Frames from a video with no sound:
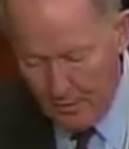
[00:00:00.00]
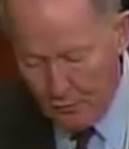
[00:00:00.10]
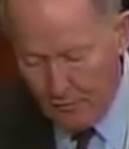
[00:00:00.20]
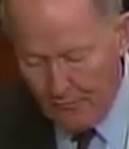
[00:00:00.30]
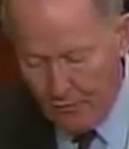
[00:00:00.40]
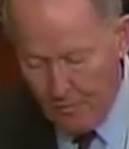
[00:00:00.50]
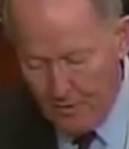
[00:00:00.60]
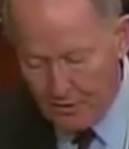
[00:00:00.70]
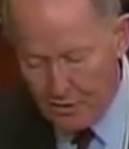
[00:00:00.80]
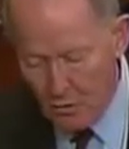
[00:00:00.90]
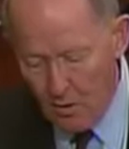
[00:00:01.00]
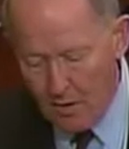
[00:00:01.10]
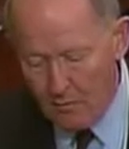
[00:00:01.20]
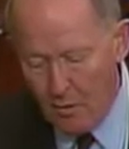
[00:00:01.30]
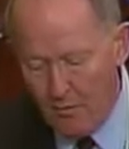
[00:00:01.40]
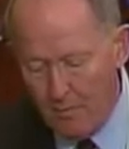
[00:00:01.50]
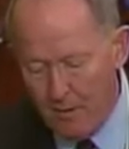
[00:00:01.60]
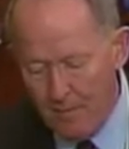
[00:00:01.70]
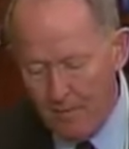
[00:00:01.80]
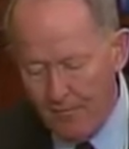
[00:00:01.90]
to affirm the historic role that
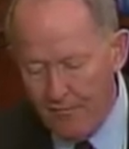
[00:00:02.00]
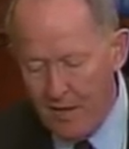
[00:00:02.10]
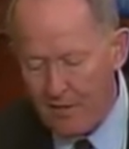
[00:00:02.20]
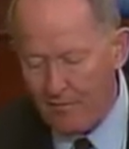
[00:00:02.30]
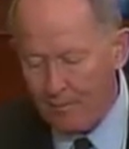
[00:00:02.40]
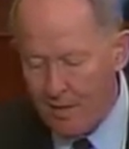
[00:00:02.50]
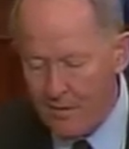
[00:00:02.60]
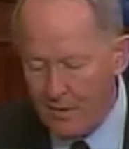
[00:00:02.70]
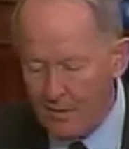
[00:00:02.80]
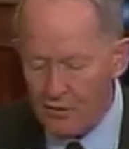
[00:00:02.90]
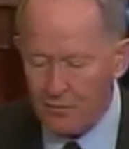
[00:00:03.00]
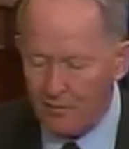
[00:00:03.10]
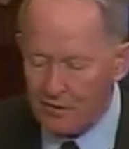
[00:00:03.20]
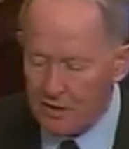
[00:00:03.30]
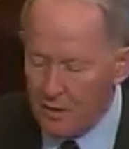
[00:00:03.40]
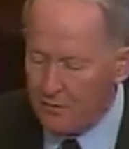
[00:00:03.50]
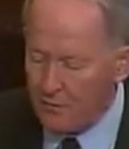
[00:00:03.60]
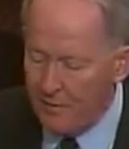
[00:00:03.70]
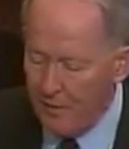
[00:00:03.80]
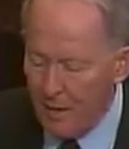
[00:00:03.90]
people of faith have played in the history of this
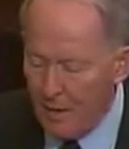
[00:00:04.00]
country